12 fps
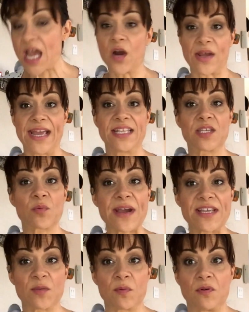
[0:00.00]
Okay, it's
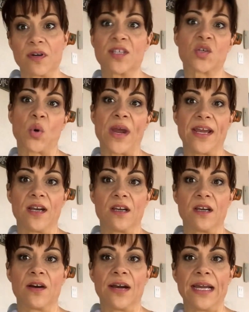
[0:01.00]
erasable. It's great.
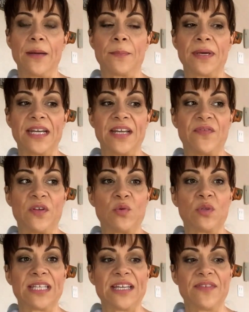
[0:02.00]
All right, but if you
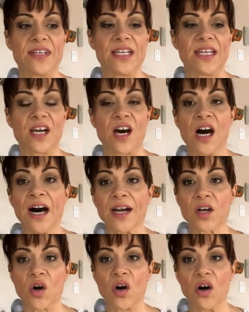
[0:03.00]
leave it in a
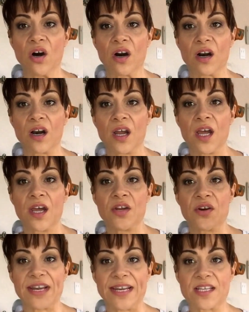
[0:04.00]
hot car,
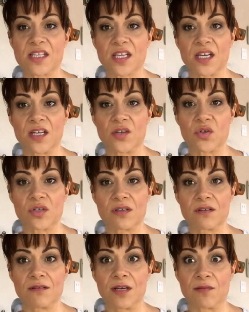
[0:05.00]
your ink's going to
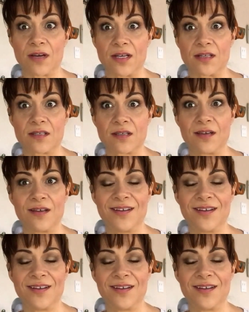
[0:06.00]
erase.